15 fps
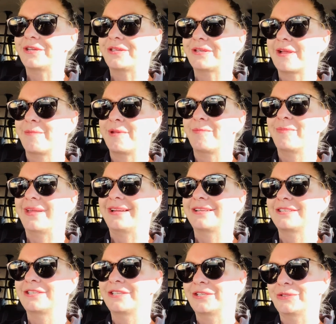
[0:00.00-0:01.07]
is coming back
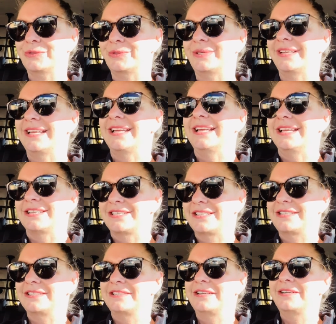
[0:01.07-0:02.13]
too. She's
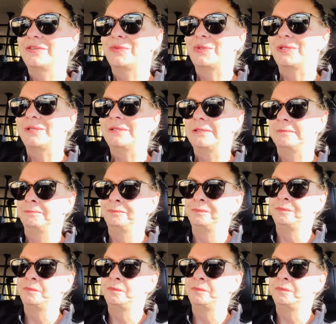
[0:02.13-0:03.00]
another one.